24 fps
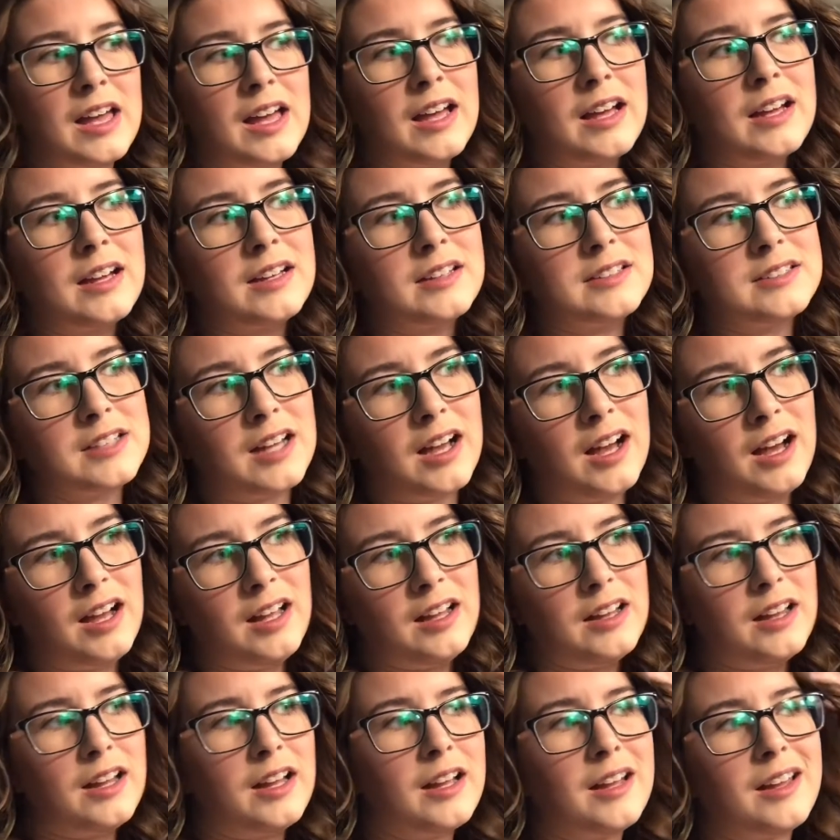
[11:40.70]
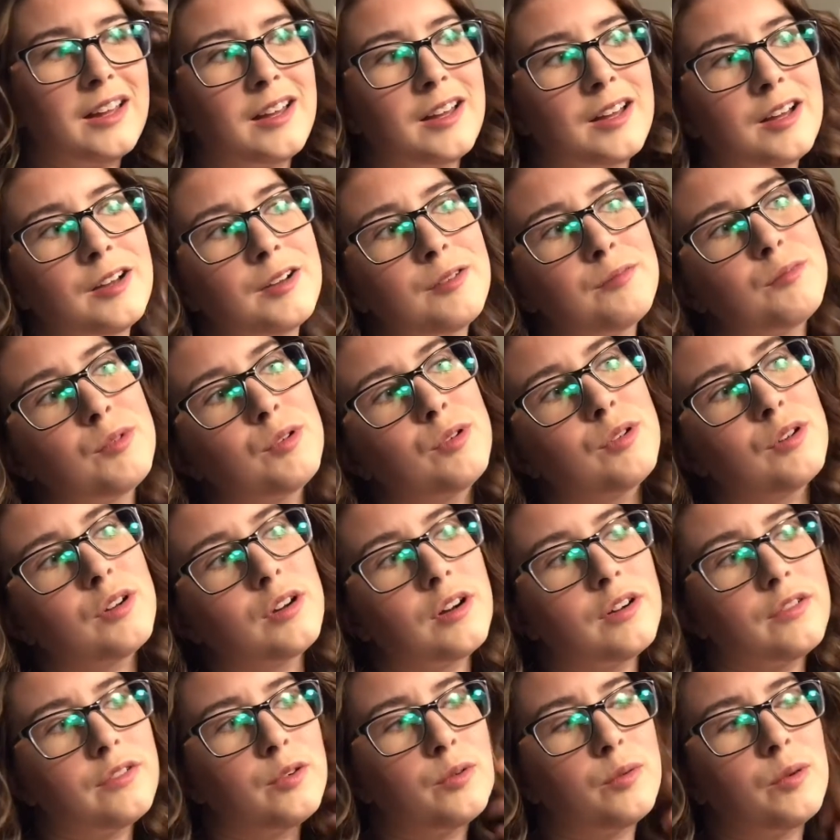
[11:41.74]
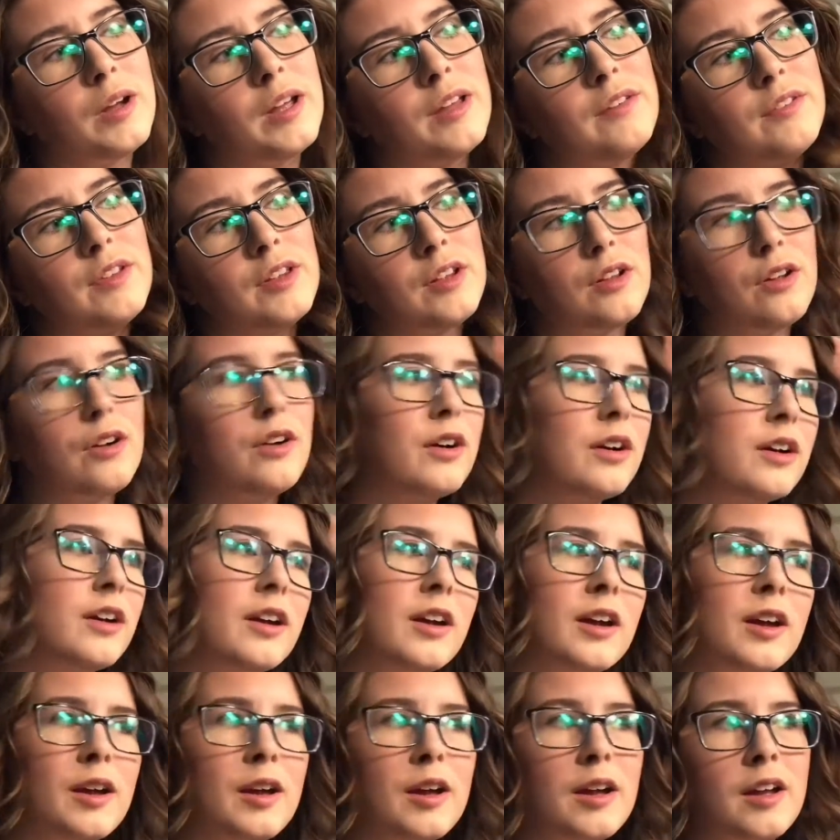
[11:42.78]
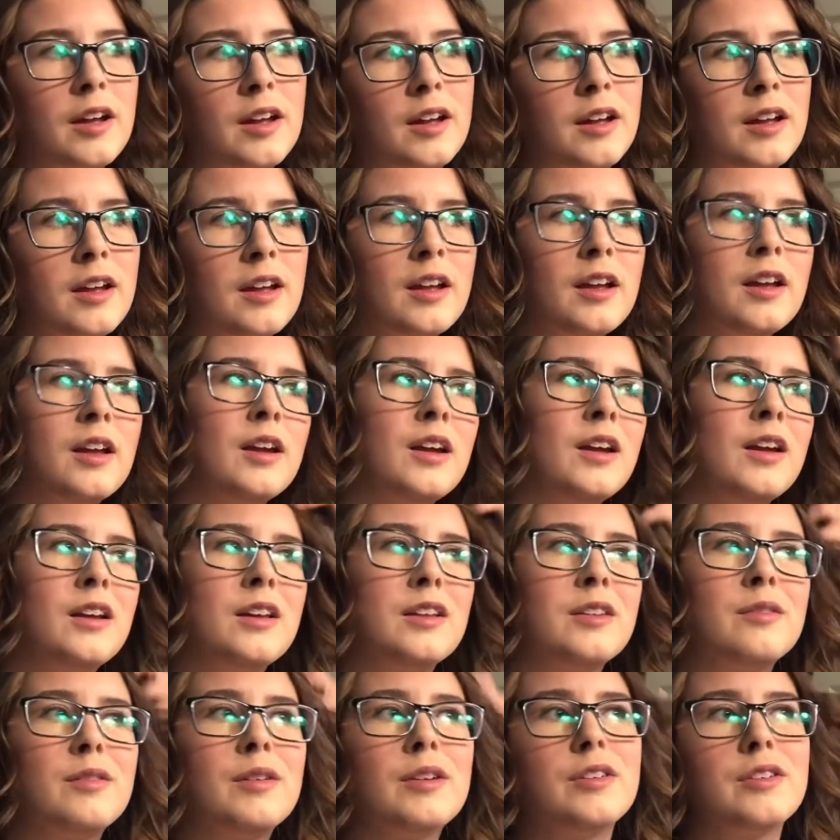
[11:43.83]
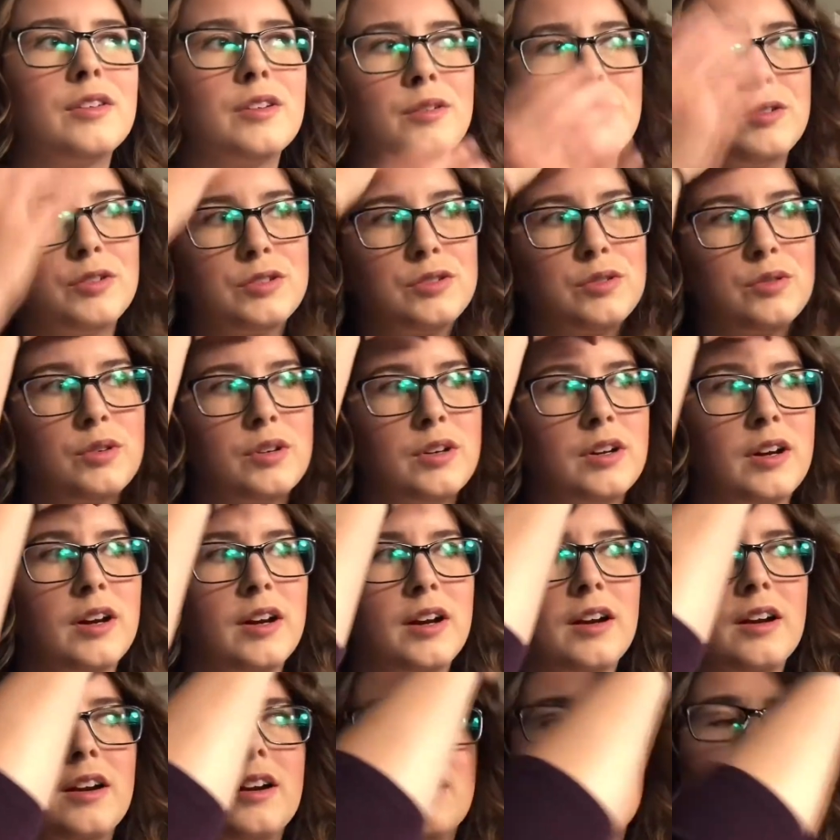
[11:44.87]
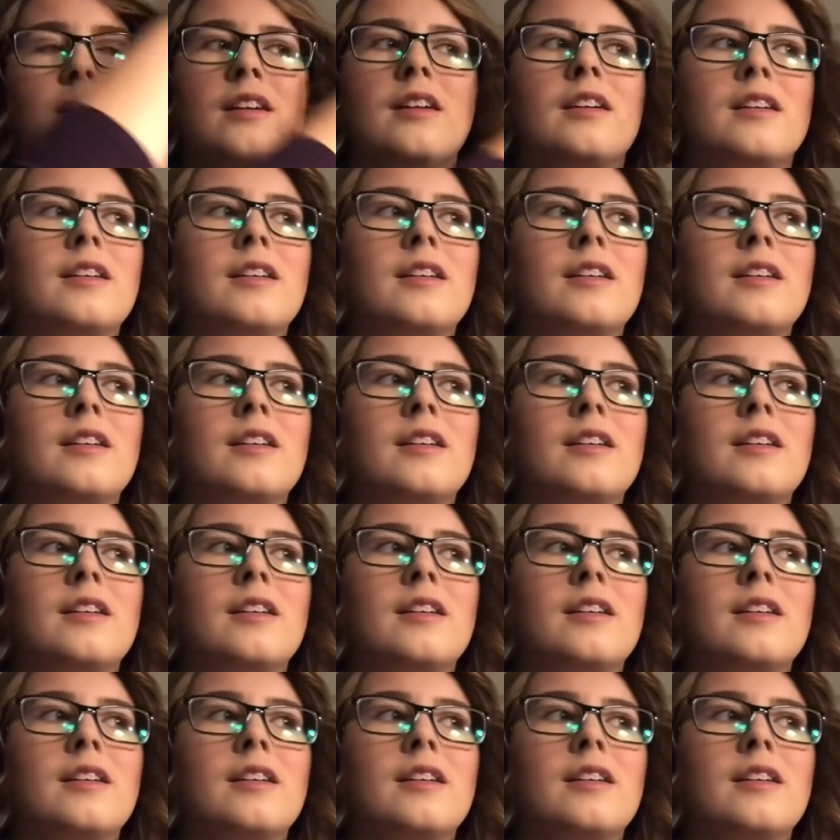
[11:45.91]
because I like more of a wavy look, especially with shorter hair.